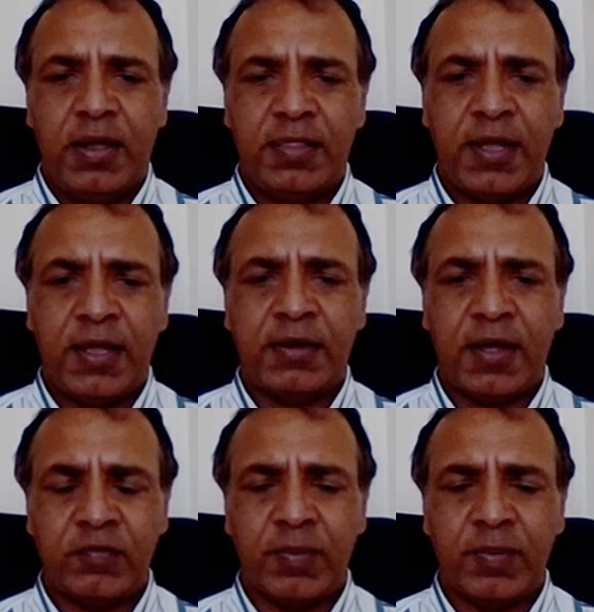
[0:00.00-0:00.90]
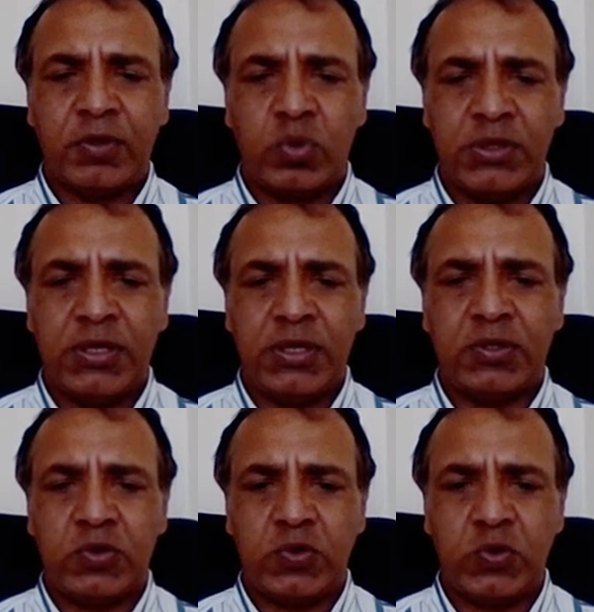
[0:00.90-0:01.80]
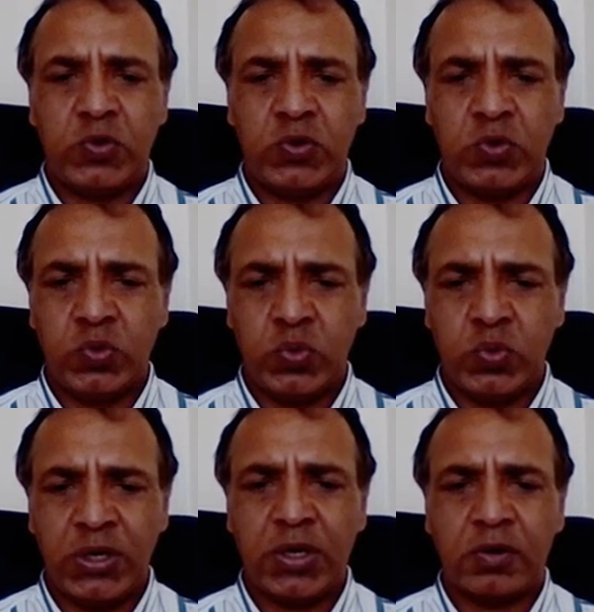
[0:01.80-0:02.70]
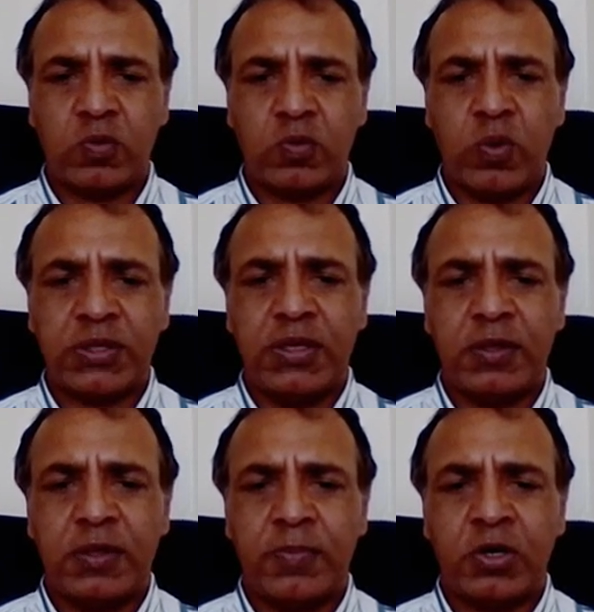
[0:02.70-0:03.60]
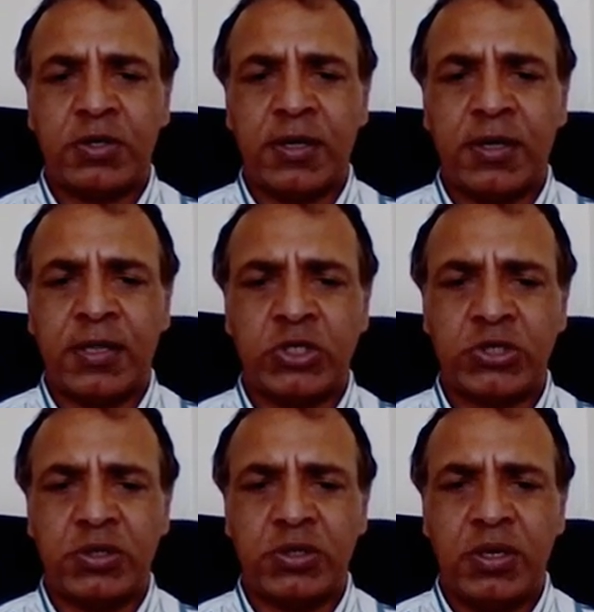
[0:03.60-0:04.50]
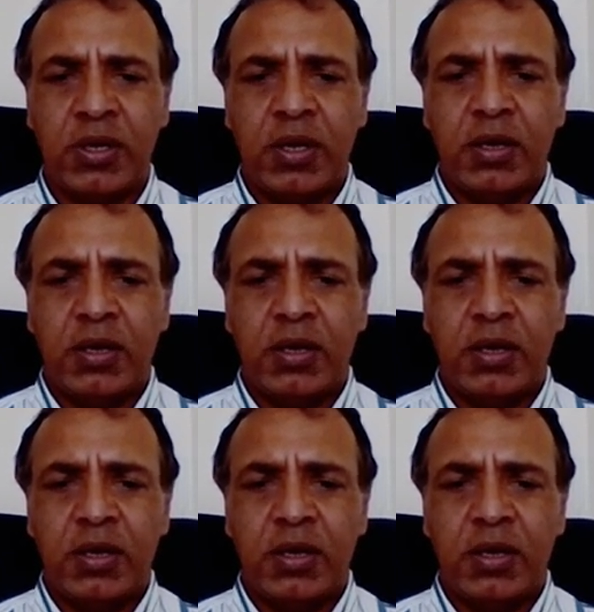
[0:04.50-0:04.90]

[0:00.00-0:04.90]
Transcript: And then government will need to work out what is a prioritization